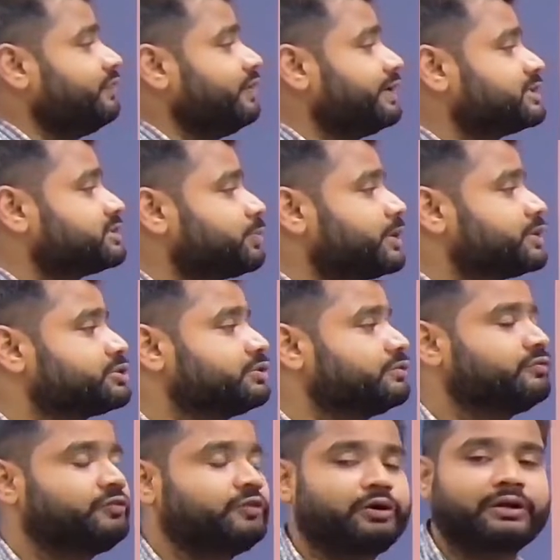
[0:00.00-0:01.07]
expression
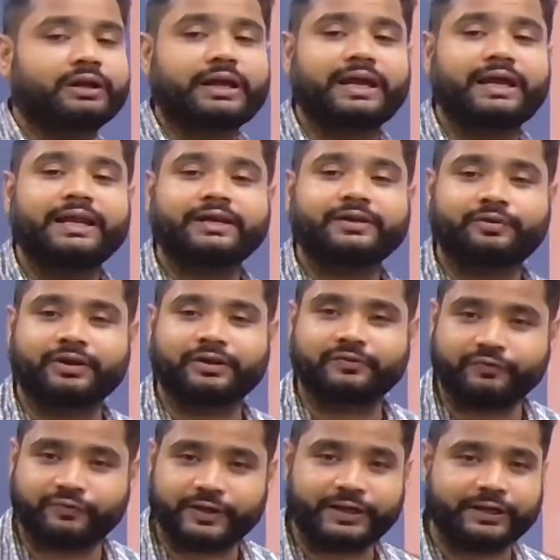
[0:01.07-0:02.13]
for electric
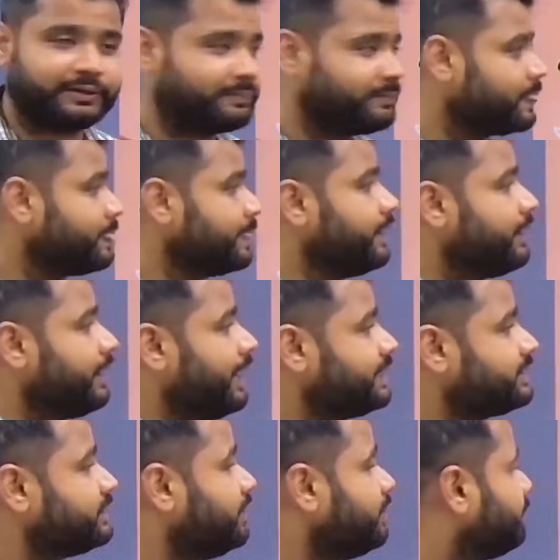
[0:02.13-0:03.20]
field at
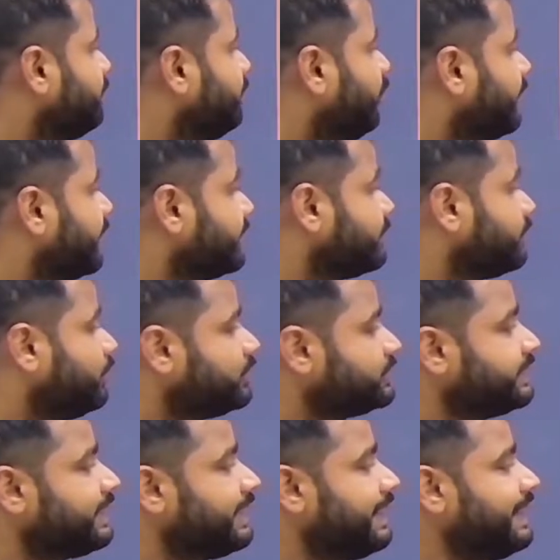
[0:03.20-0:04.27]
a point on
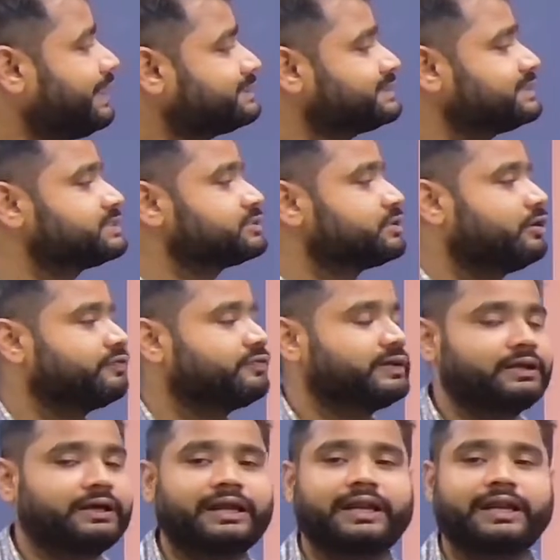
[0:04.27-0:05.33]
the axis of an
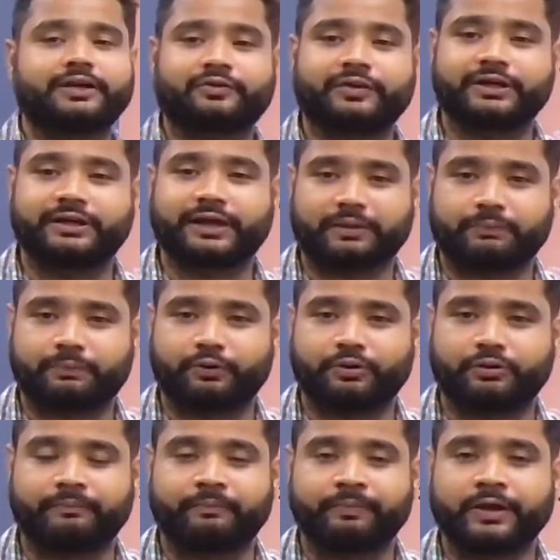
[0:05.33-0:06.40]
electric dipole.
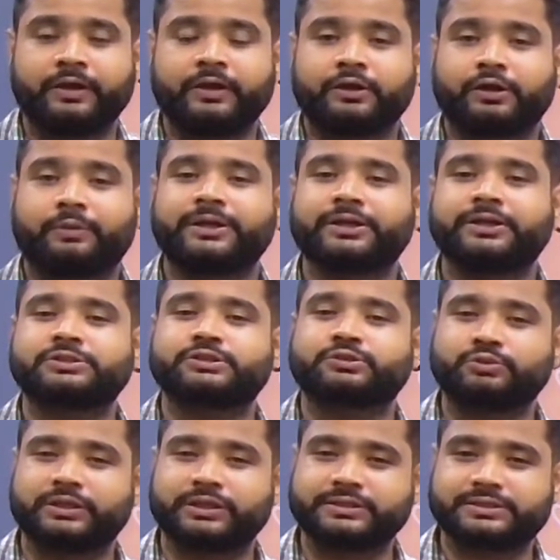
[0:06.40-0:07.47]
Now my dear
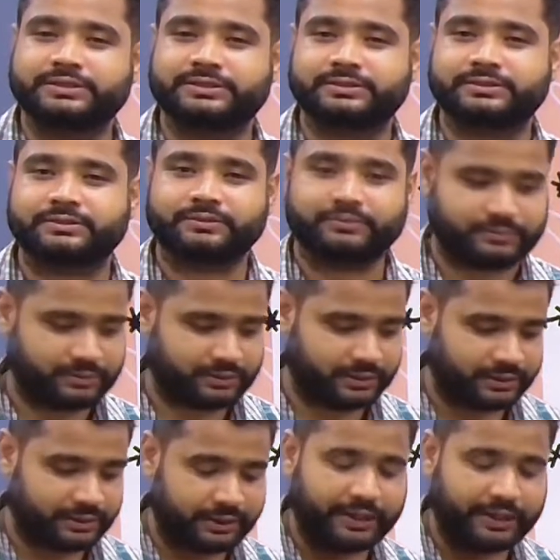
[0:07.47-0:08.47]
students, I